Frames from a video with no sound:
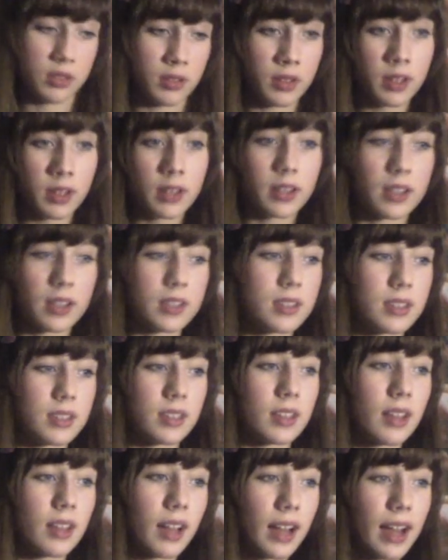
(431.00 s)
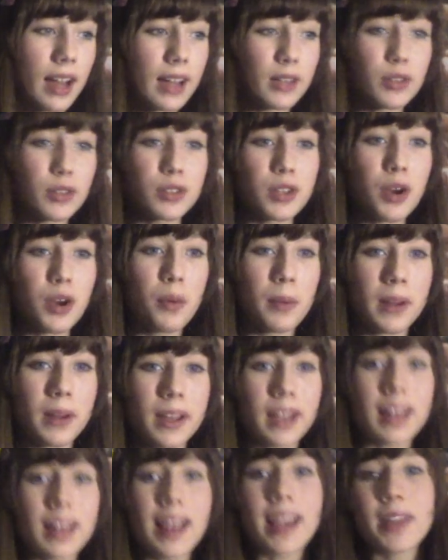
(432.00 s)
Because, I don't know, but I
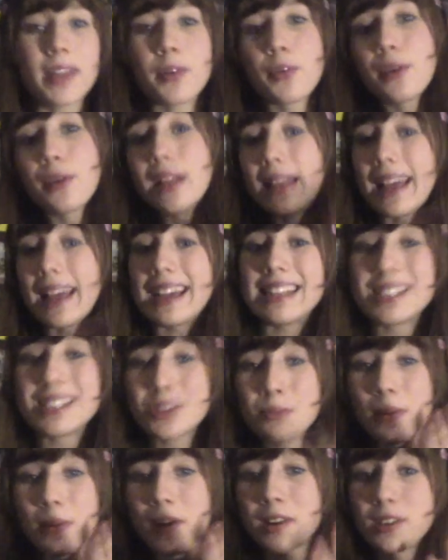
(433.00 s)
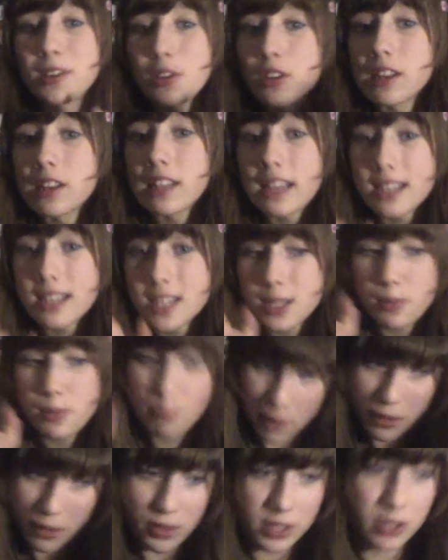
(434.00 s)
like relate to bird on a
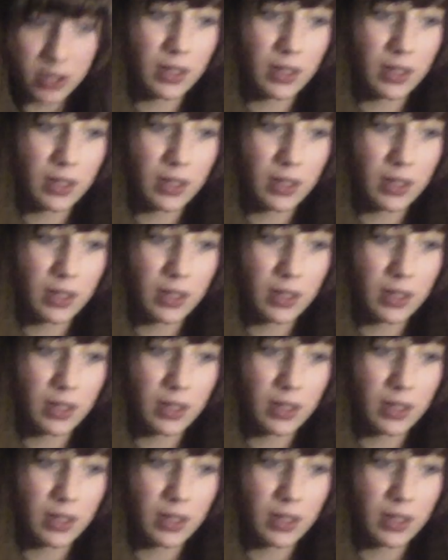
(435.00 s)
spiritual